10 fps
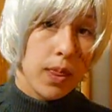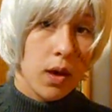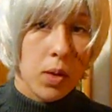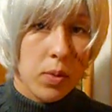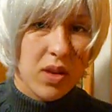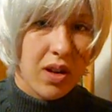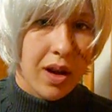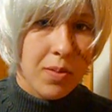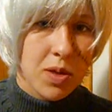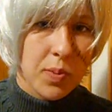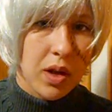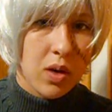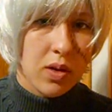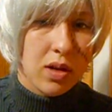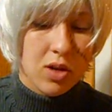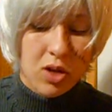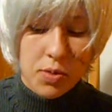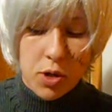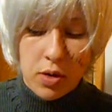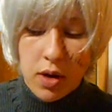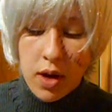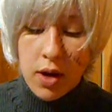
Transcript: I'll put their names below in the description.